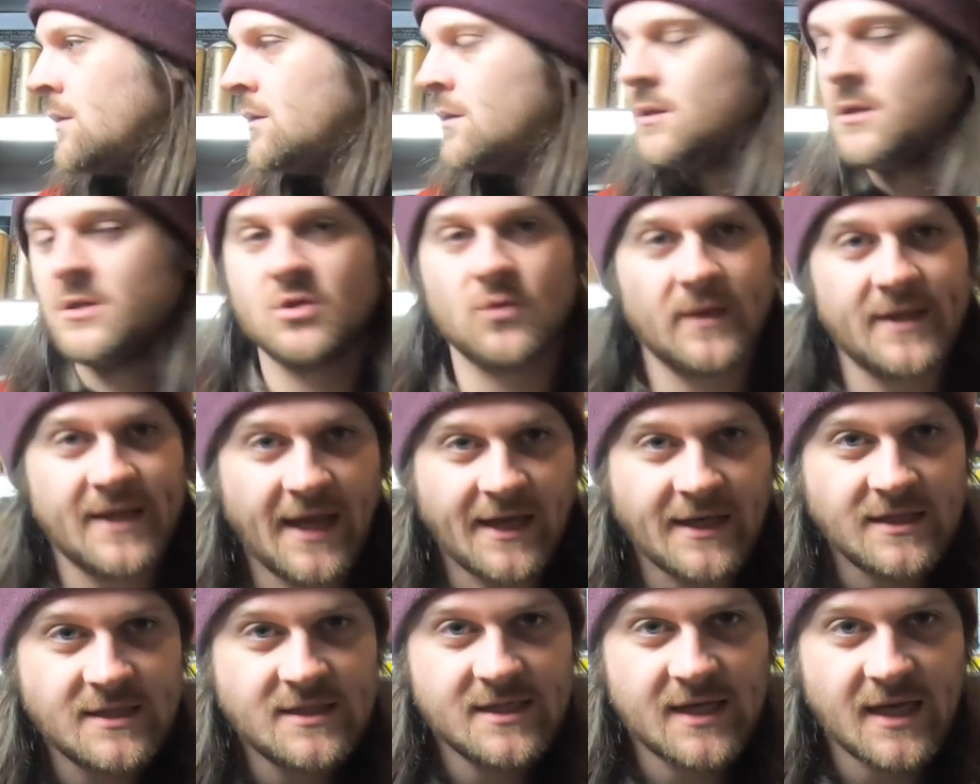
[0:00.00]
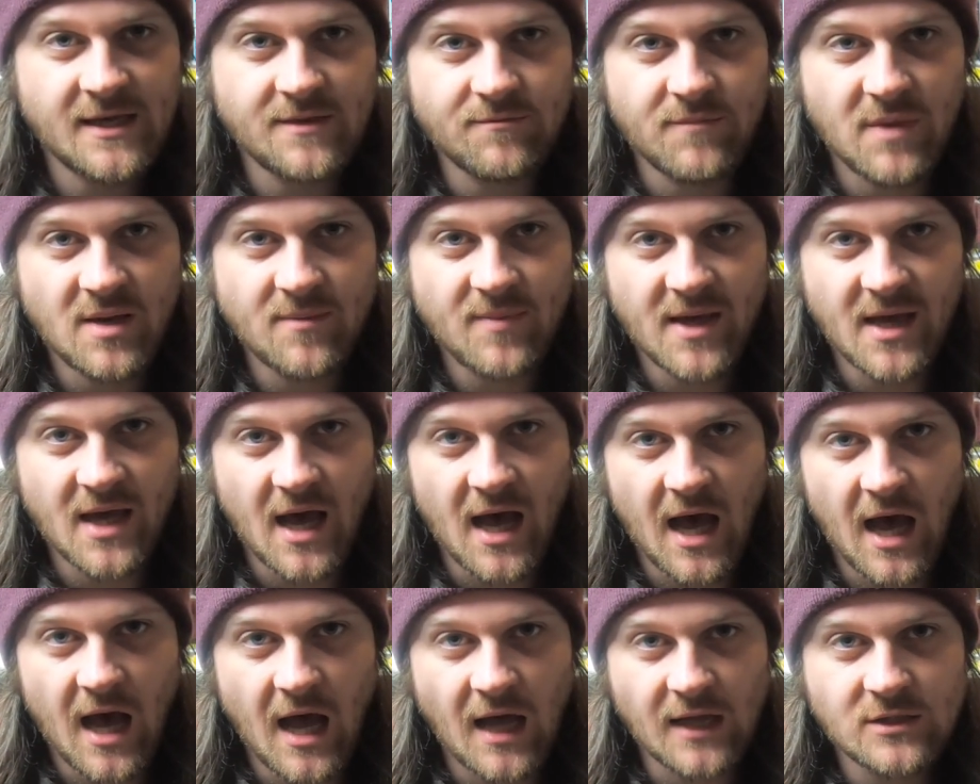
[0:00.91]
So in hindsight, maybe
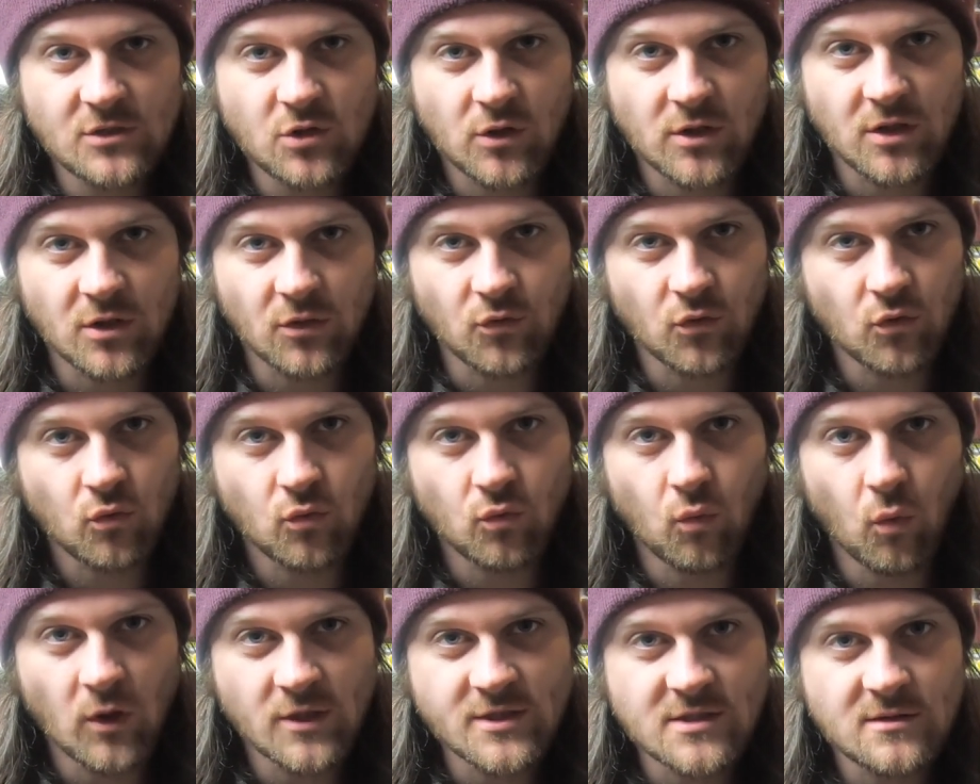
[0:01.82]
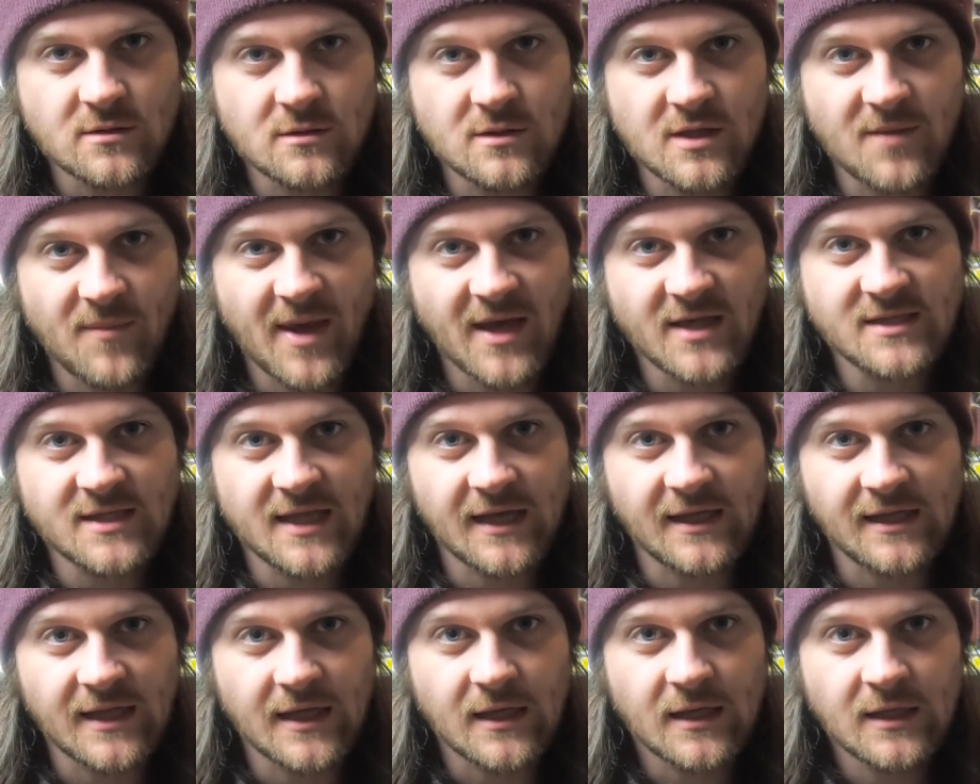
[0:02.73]
a toilet roll wasn't the best
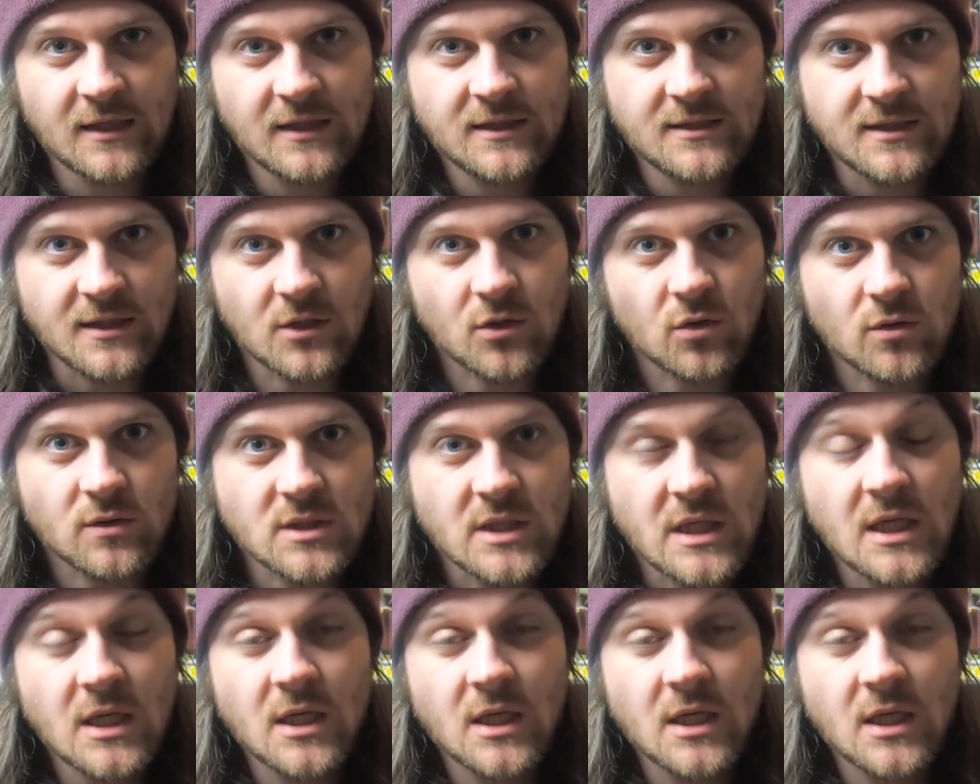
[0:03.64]
idea to use.